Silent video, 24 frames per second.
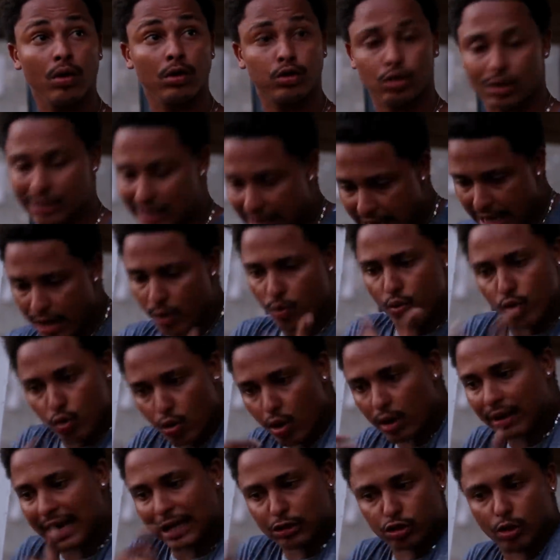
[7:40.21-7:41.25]
So they will
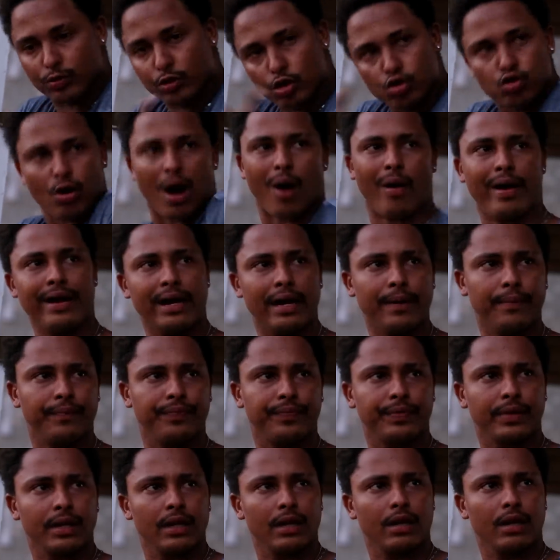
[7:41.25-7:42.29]
go get something to our name.
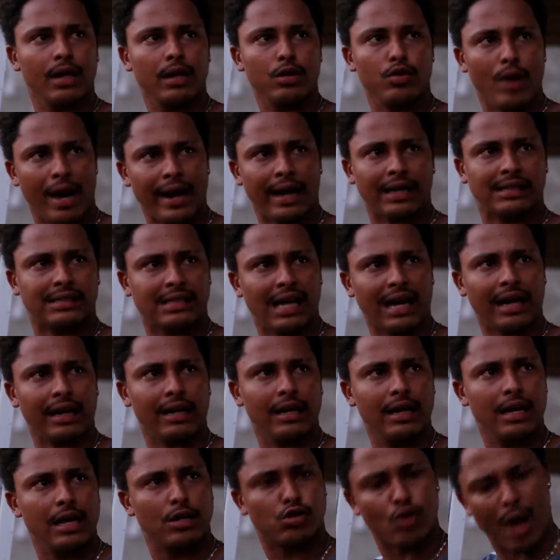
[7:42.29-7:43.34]
You understand?
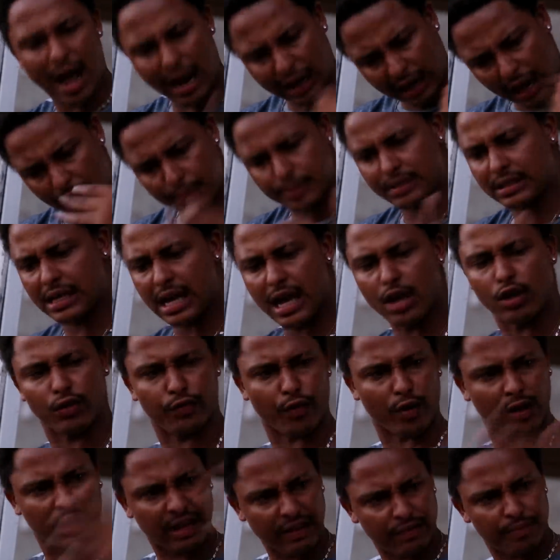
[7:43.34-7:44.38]
So I come say you
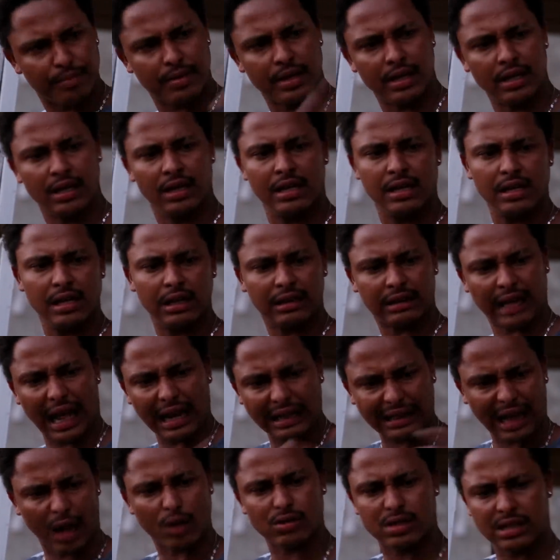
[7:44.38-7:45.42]
forgive me
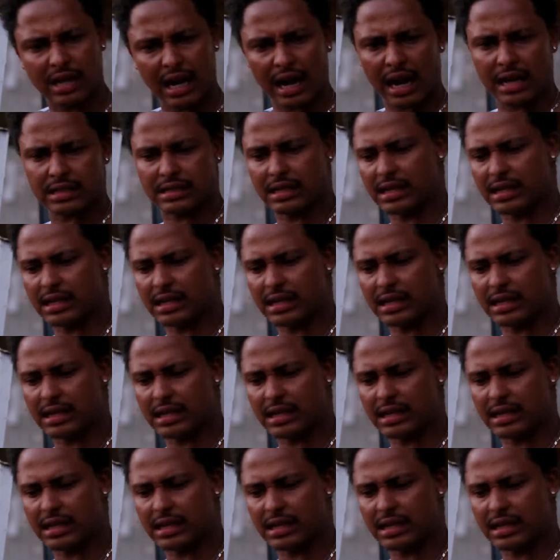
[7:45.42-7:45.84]
10,000 Ghana